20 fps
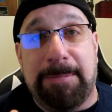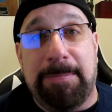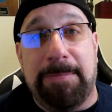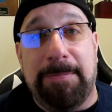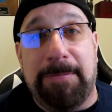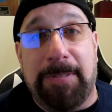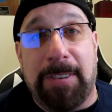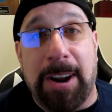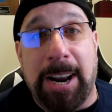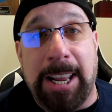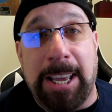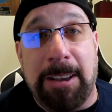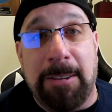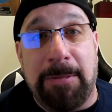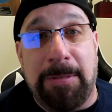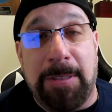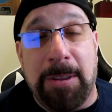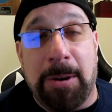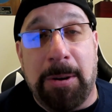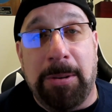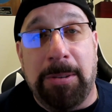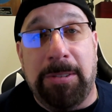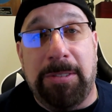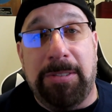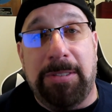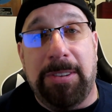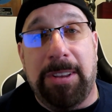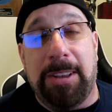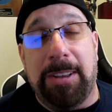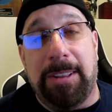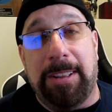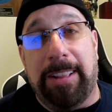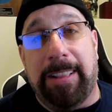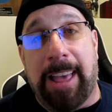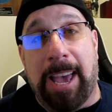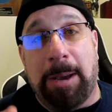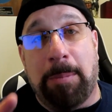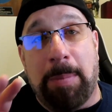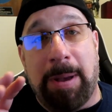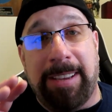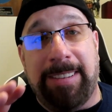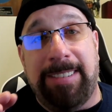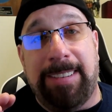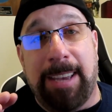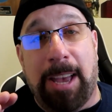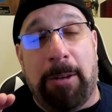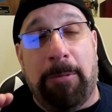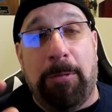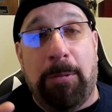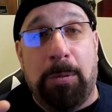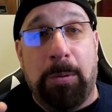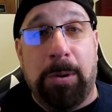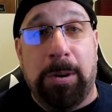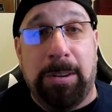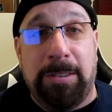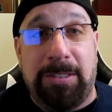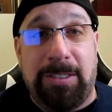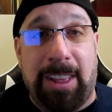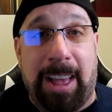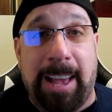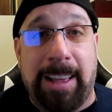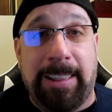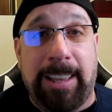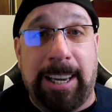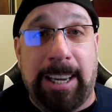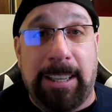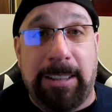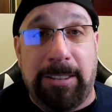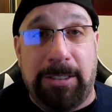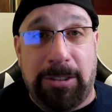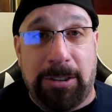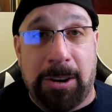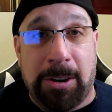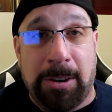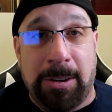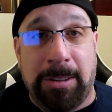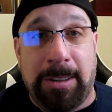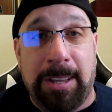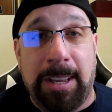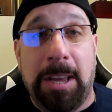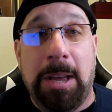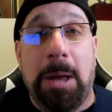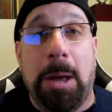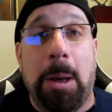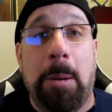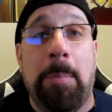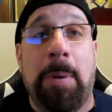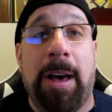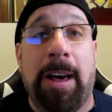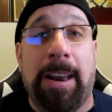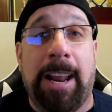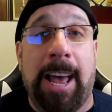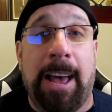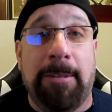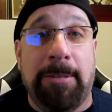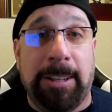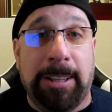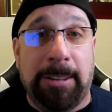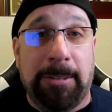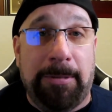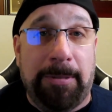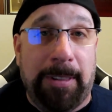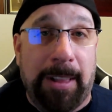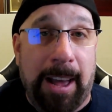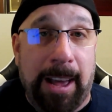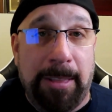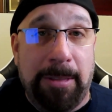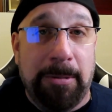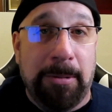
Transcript: for any of those like myself who are slightly concerned about having to fly through